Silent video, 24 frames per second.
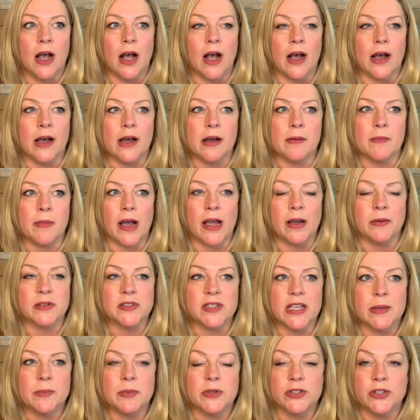I was
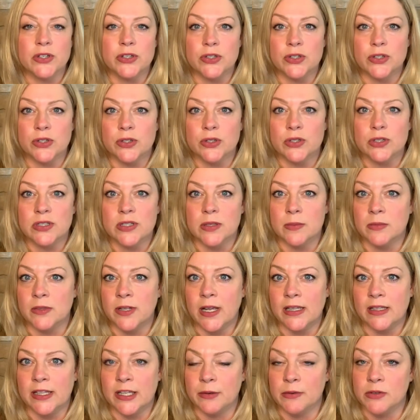able to do some
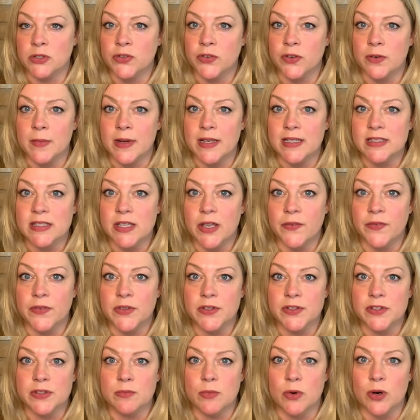light language for myself
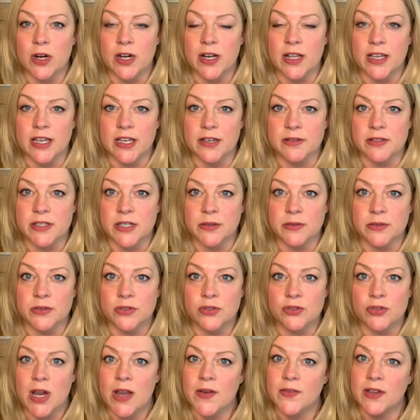this morning as I was
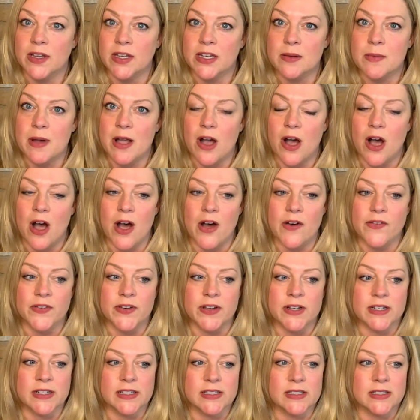driving into my
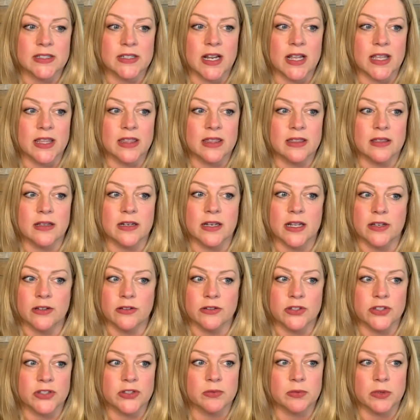office, and I
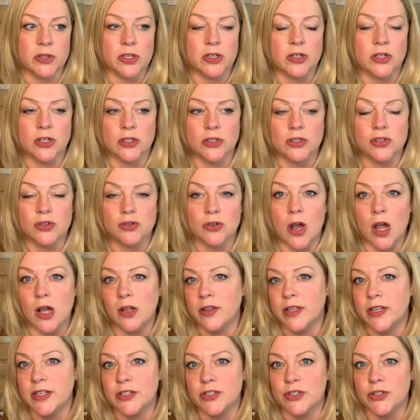just really heard
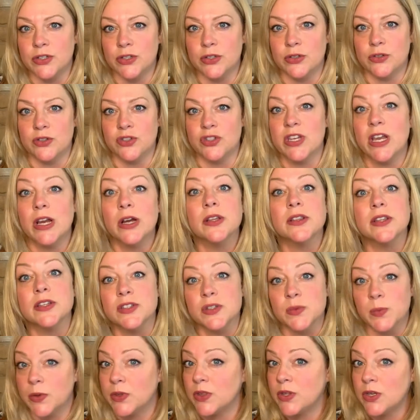strongly to share
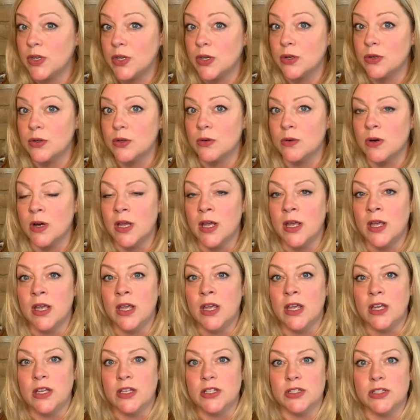this with you.
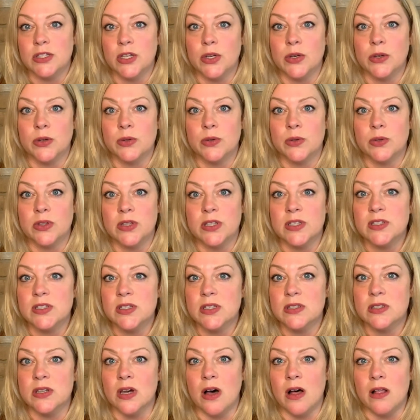So this
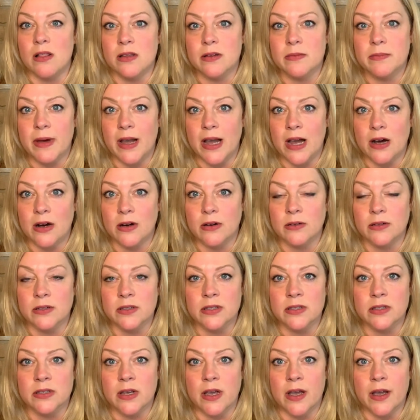is all
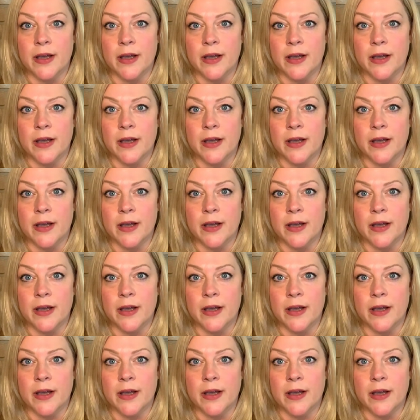about